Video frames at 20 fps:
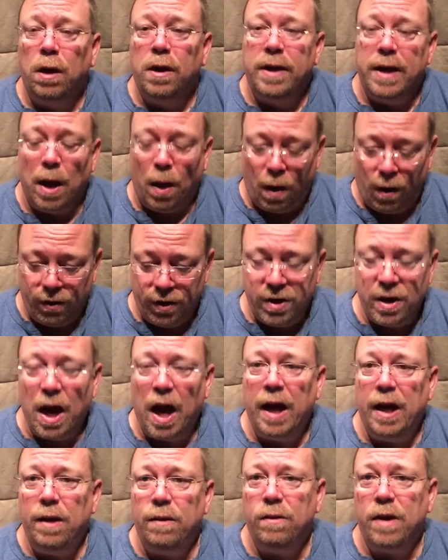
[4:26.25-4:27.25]
Now, on the
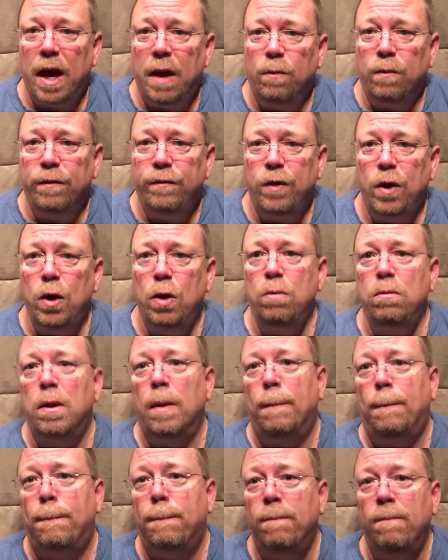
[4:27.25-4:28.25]
90-day review,
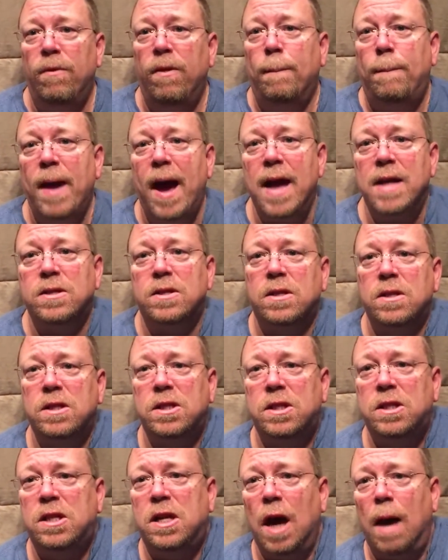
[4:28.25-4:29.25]
the past
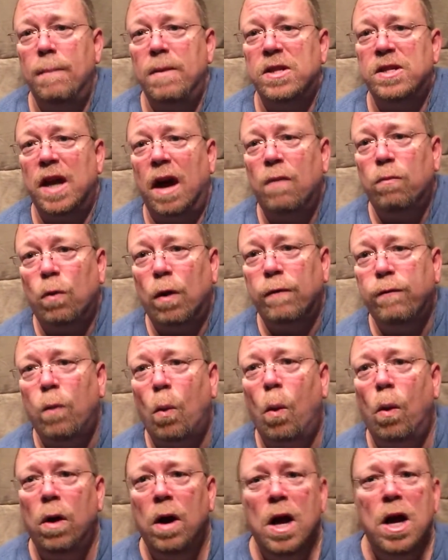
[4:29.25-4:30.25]
companies I've worked
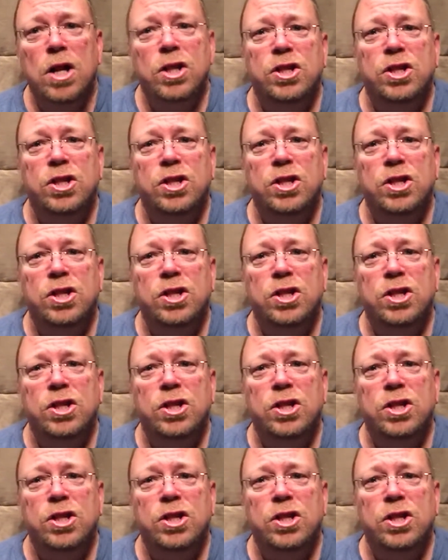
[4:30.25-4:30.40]
for,